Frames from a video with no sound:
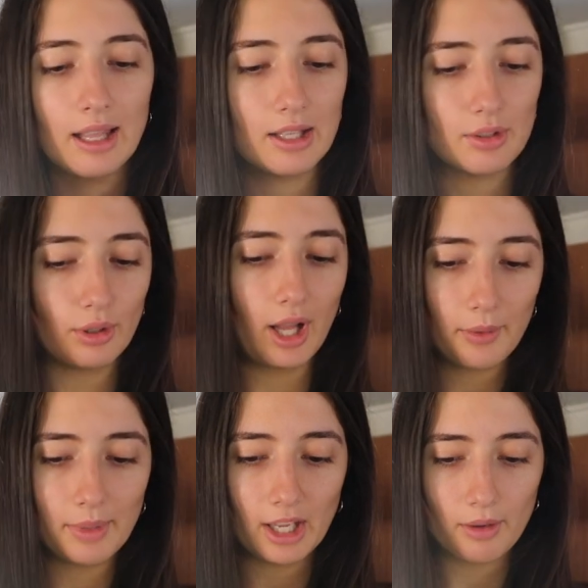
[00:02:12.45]
this will
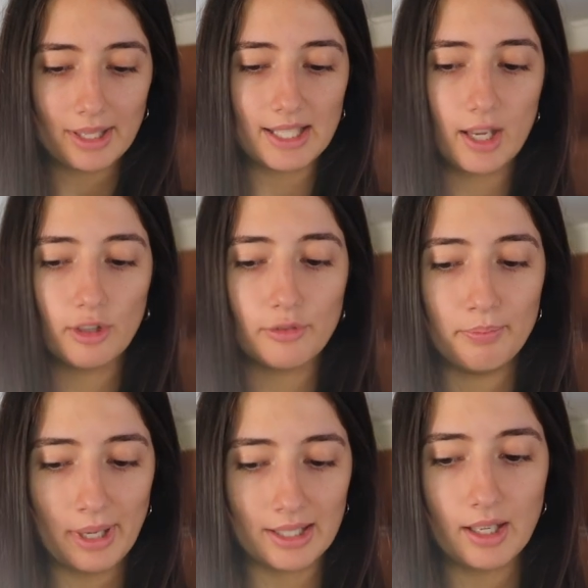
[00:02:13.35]
help me get my tan off
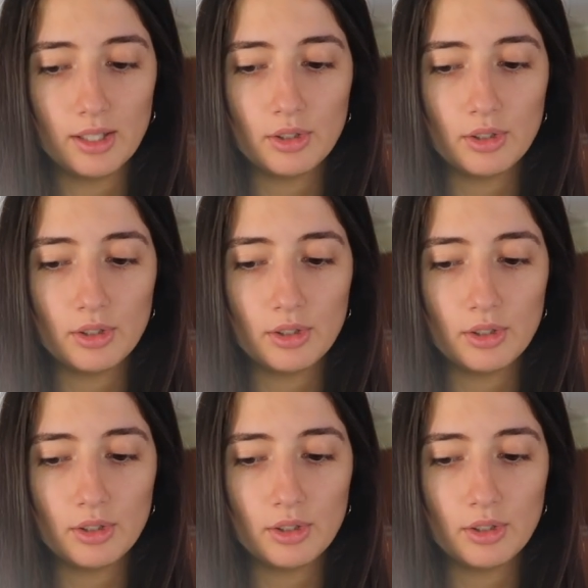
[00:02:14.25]
better.